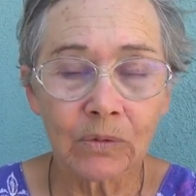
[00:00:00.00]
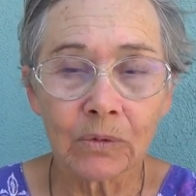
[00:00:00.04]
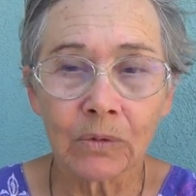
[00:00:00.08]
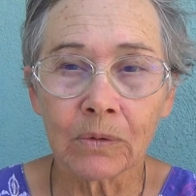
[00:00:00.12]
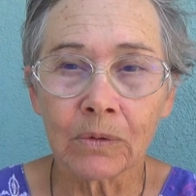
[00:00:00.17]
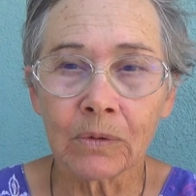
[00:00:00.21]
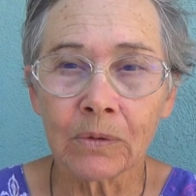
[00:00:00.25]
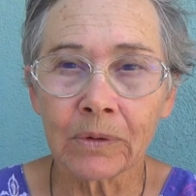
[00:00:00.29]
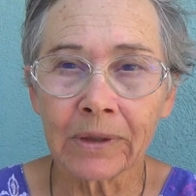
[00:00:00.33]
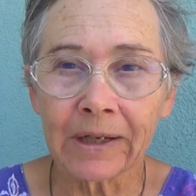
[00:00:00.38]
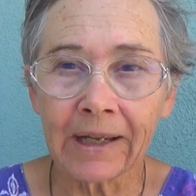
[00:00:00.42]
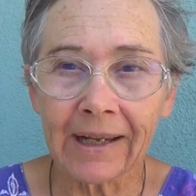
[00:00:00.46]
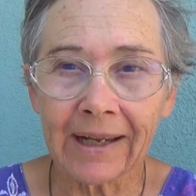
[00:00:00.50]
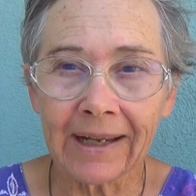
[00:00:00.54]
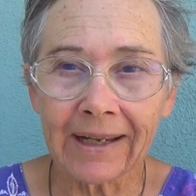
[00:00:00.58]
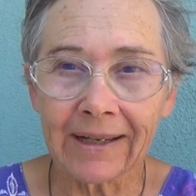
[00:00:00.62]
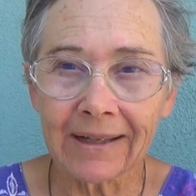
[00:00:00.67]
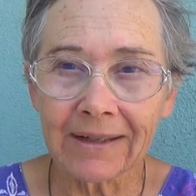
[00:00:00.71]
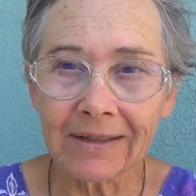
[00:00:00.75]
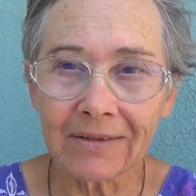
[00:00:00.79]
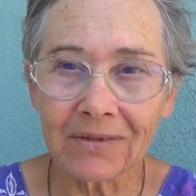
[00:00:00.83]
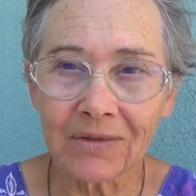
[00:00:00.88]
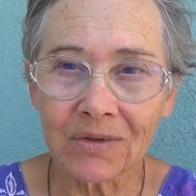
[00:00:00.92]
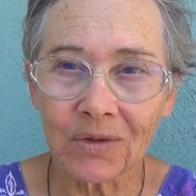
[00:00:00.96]

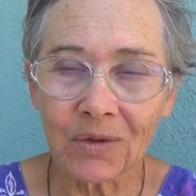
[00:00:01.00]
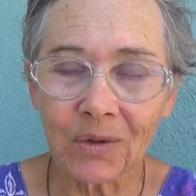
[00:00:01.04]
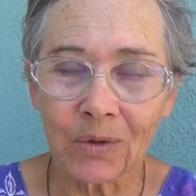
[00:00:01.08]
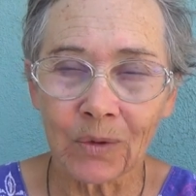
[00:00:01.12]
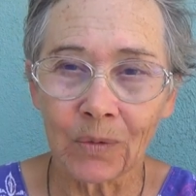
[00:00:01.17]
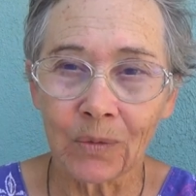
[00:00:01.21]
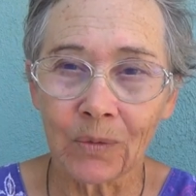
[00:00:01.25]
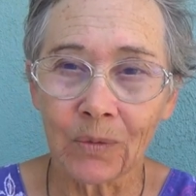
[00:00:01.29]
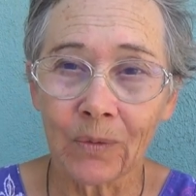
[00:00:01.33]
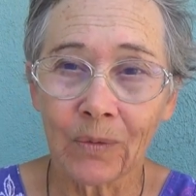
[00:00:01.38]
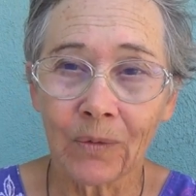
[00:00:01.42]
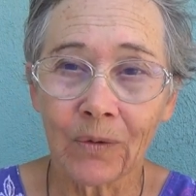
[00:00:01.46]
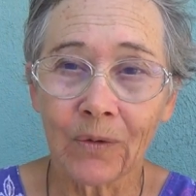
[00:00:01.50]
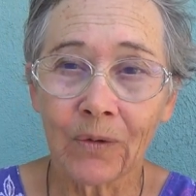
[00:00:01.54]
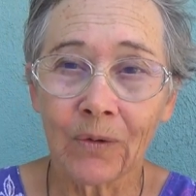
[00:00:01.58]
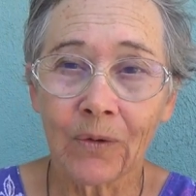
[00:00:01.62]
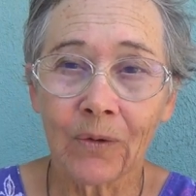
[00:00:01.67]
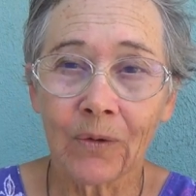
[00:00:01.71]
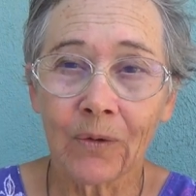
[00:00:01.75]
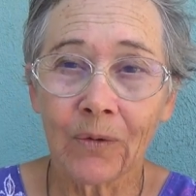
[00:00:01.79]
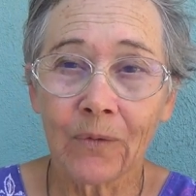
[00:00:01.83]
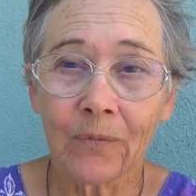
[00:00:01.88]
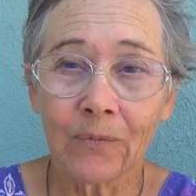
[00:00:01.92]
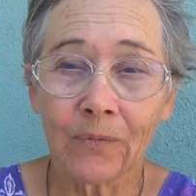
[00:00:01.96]
Okay, so
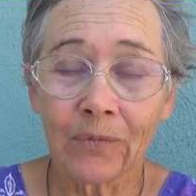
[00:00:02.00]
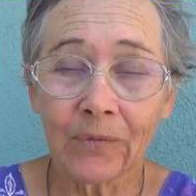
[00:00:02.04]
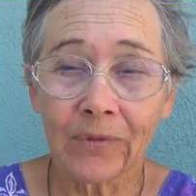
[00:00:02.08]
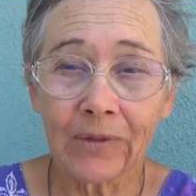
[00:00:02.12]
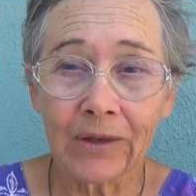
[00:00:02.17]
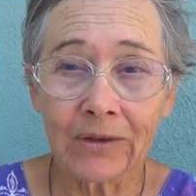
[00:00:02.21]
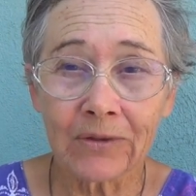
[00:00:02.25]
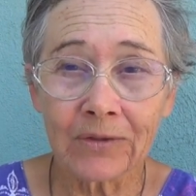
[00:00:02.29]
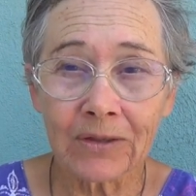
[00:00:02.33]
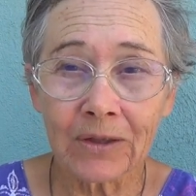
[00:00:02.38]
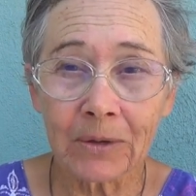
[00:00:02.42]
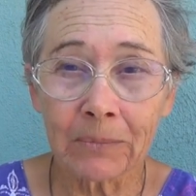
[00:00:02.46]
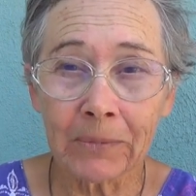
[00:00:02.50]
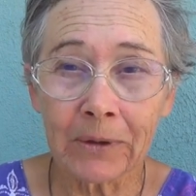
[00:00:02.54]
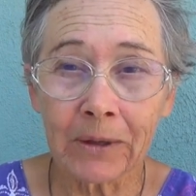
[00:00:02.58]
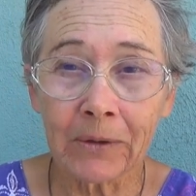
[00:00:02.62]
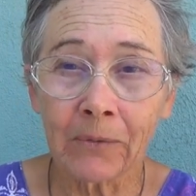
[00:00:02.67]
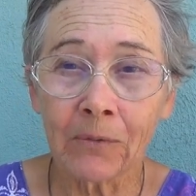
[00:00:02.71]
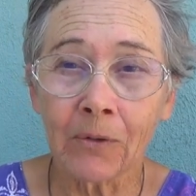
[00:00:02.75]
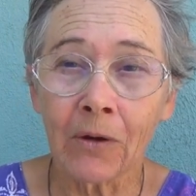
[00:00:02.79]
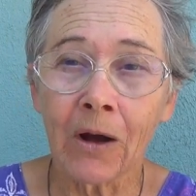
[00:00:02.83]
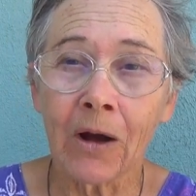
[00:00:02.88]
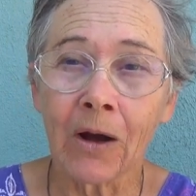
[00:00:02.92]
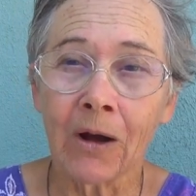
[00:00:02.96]
there's
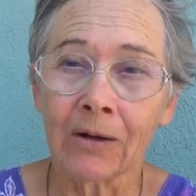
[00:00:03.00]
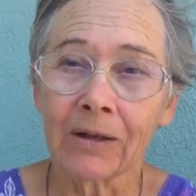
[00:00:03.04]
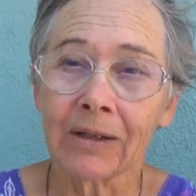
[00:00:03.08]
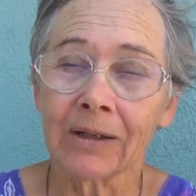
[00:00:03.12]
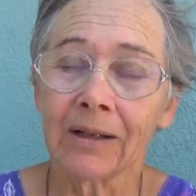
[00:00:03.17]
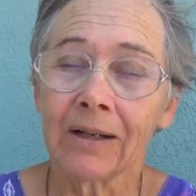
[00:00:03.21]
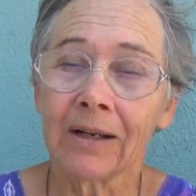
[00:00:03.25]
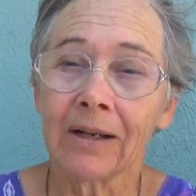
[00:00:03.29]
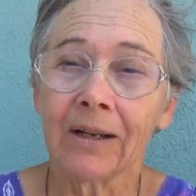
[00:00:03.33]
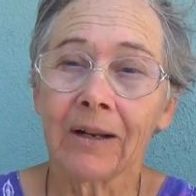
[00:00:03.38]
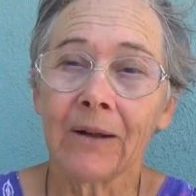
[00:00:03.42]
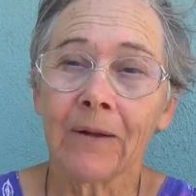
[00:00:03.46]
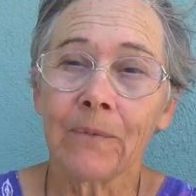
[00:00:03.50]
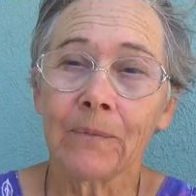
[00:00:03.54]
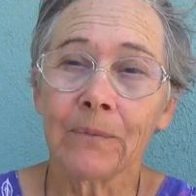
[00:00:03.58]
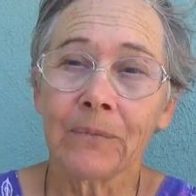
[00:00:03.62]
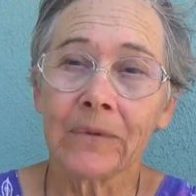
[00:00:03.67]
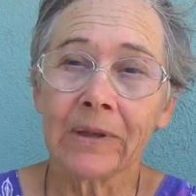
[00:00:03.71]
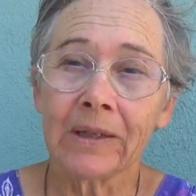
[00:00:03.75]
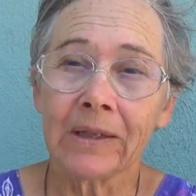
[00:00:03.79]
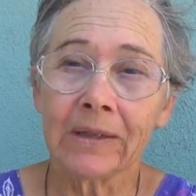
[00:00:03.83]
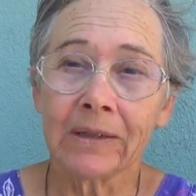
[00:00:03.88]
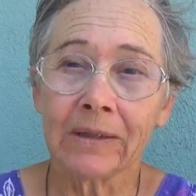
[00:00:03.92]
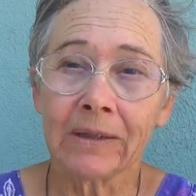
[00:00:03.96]
something wrong.
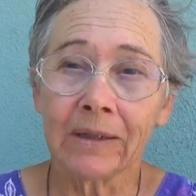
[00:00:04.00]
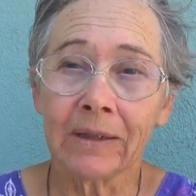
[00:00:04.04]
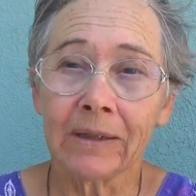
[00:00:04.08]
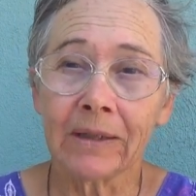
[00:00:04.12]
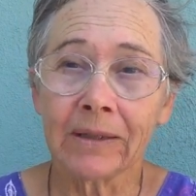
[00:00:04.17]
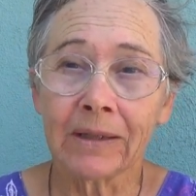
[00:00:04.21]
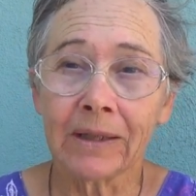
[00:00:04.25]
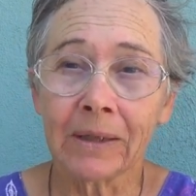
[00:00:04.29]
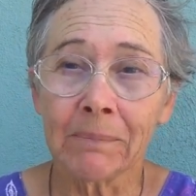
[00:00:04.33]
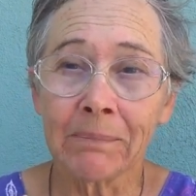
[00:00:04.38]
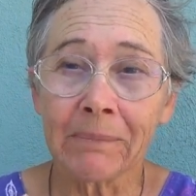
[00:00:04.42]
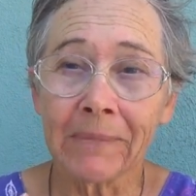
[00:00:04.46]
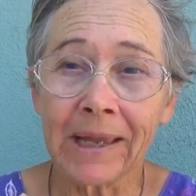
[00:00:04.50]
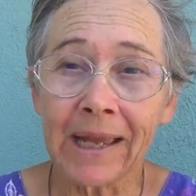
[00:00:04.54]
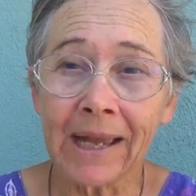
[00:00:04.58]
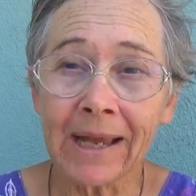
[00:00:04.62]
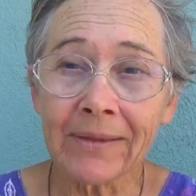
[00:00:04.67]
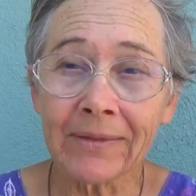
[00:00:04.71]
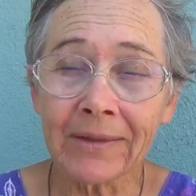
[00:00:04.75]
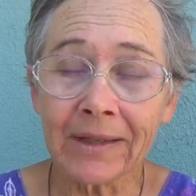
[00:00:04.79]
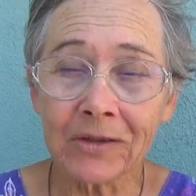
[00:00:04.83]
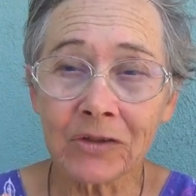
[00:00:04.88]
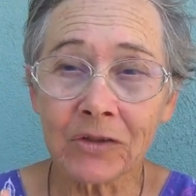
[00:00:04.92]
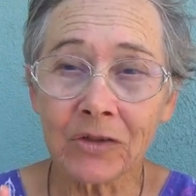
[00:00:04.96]
the
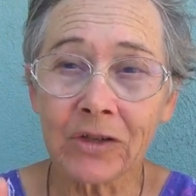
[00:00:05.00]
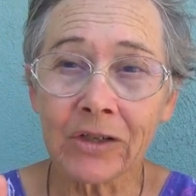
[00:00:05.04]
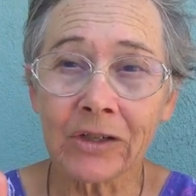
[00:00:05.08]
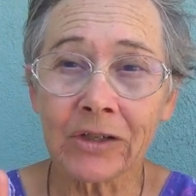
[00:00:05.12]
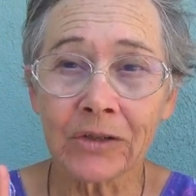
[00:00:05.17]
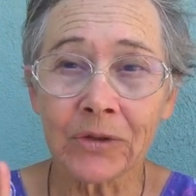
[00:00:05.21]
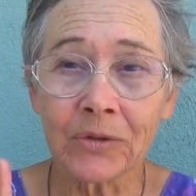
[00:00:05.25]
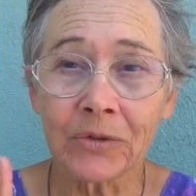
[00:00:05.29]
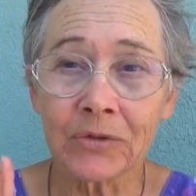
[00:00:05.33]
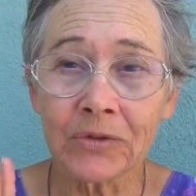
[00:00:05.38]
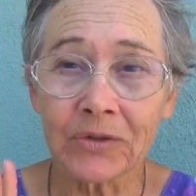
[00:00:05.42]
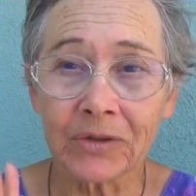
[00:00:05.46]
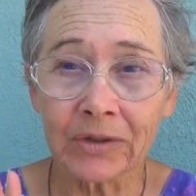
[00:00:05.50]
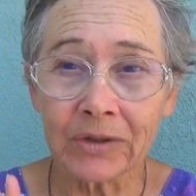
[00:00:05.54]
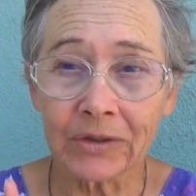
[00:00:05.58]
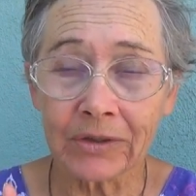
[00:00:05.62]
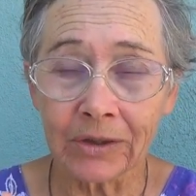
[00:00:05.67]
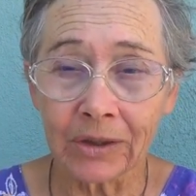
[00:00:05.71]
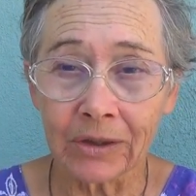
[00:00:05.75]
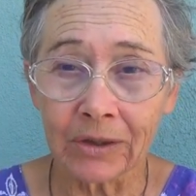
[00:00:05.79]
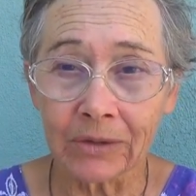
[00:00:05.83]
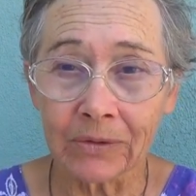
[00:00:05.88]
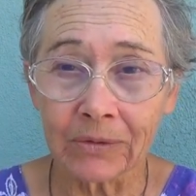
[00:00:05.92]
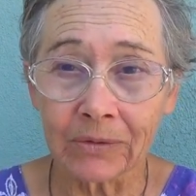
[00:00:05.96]
man that she used to
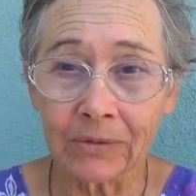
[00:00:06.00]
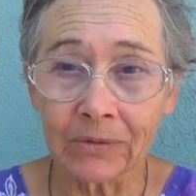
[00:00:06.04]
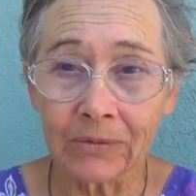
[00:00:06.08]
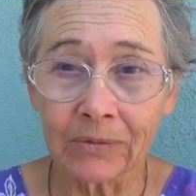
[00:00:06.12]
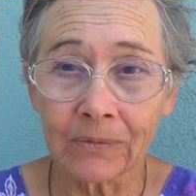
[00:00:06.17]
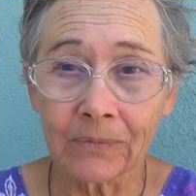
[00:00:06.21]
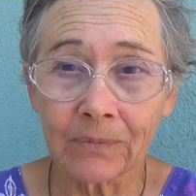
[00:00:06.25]
know